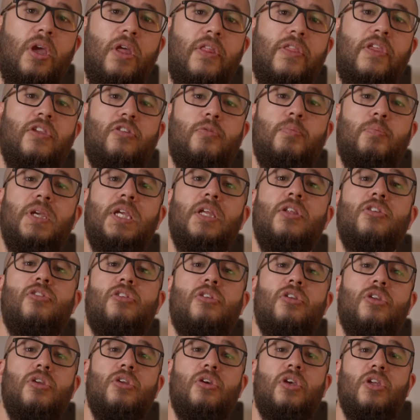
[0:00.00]
This means
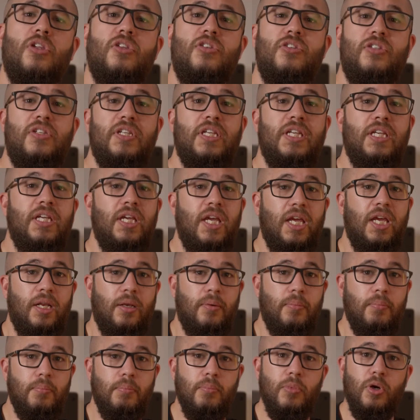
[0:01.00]
that you can see
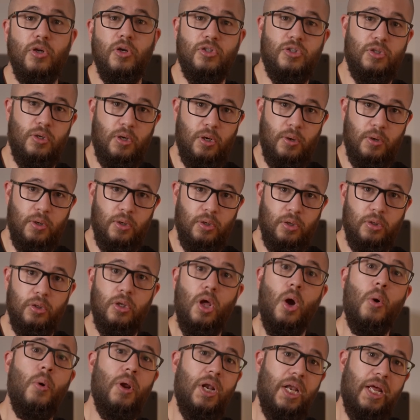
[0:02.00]
in much
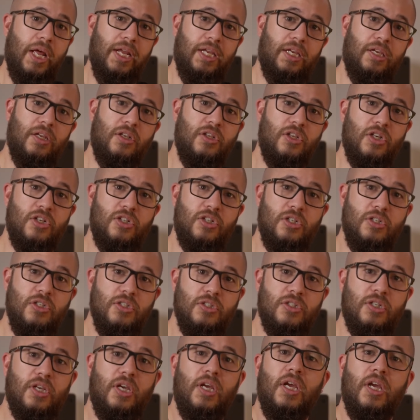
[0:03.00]
lower light
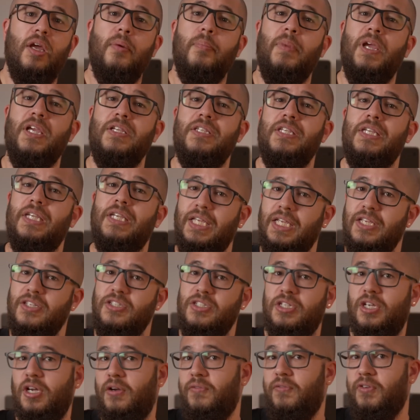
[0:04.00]
conditions, makes it
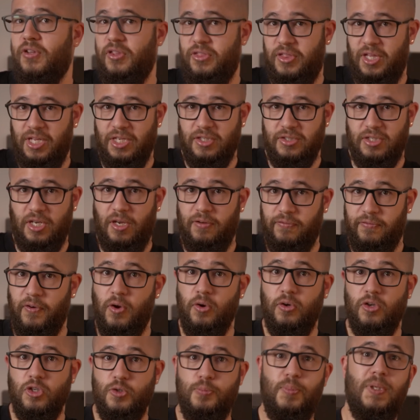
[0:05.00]
easier for things like
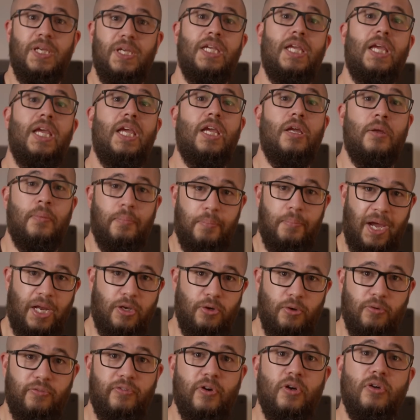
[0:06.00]
focus peaking,
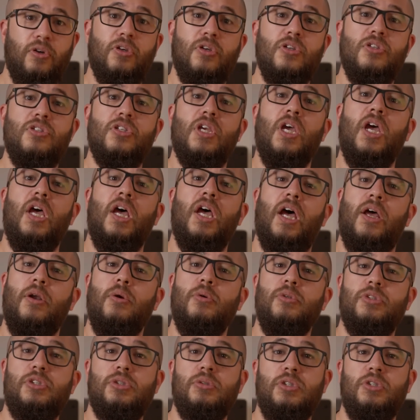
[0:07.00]
manual focus, and
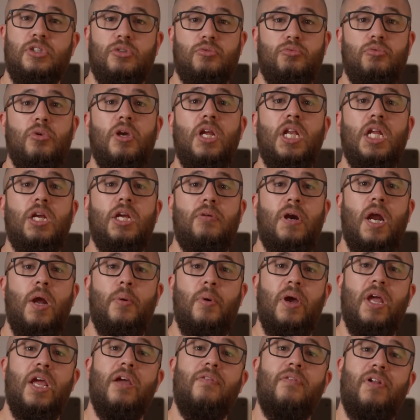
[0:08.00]
also is a really great
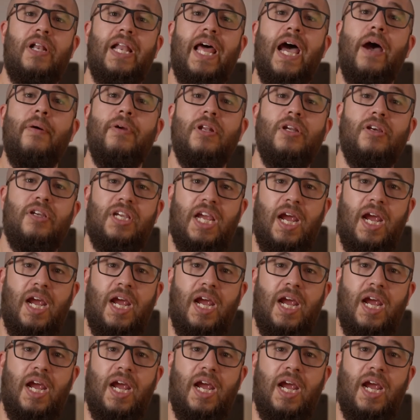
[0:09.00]
way of allowing your